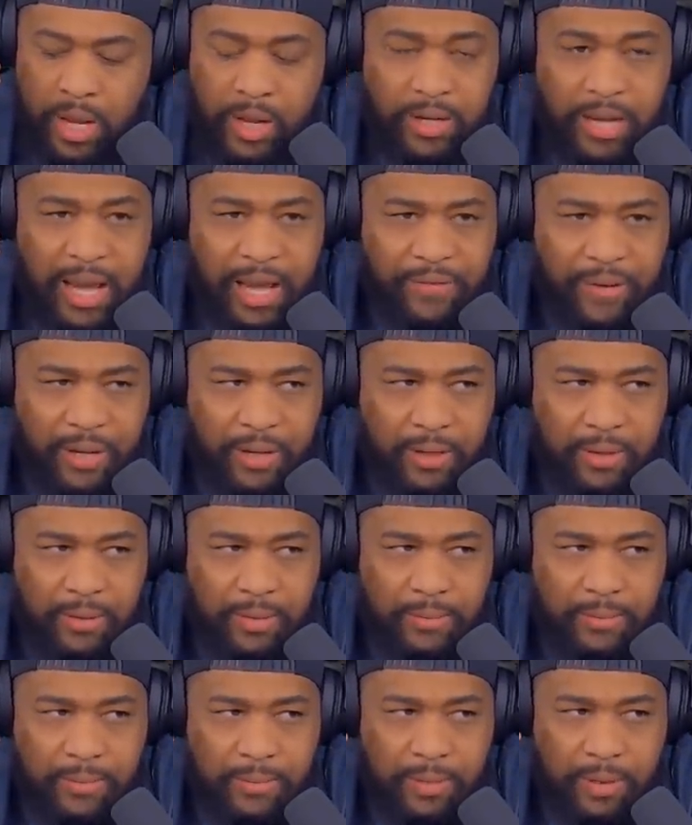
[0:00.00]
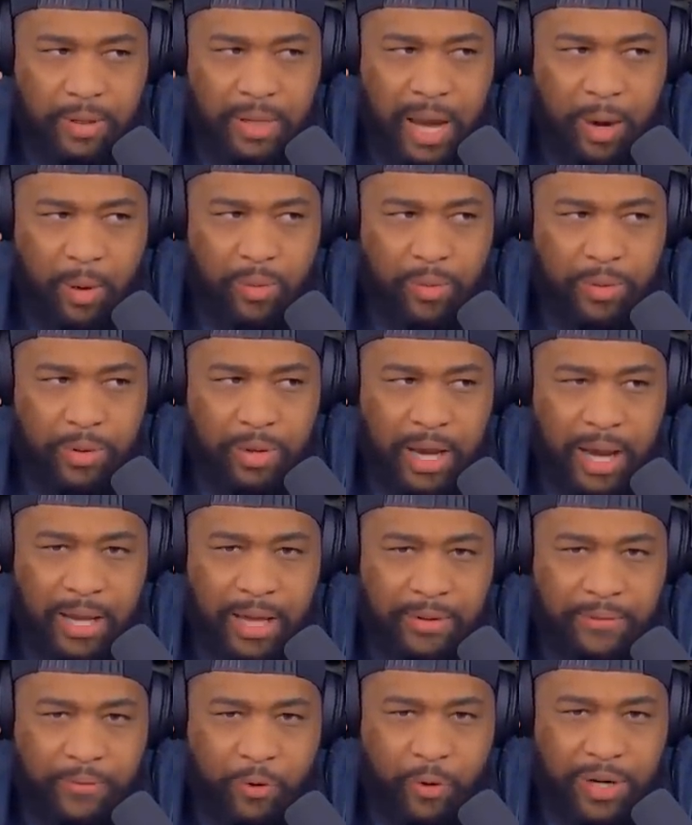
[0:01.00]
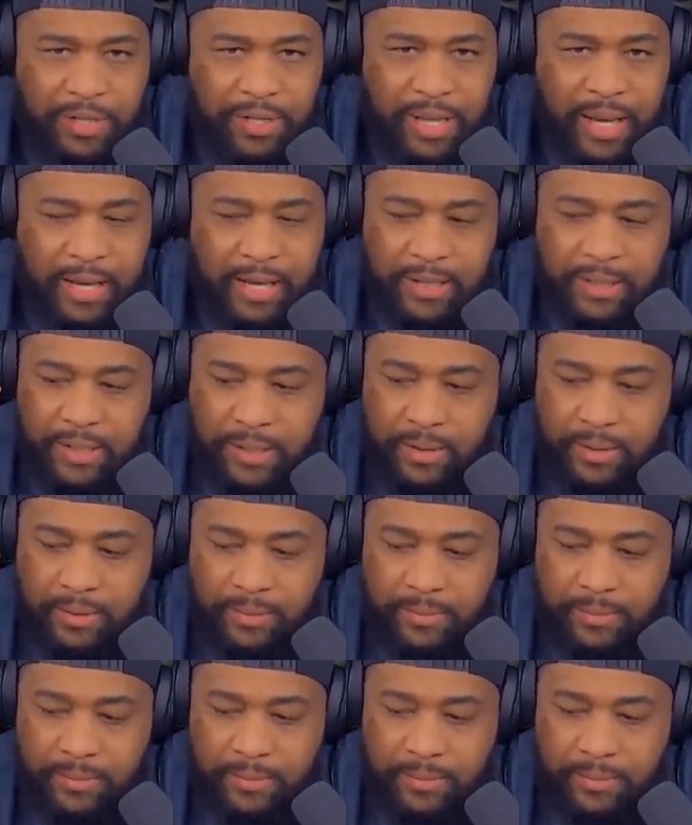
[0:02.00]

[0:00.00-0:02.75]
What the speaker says: David, you got 40 seconds.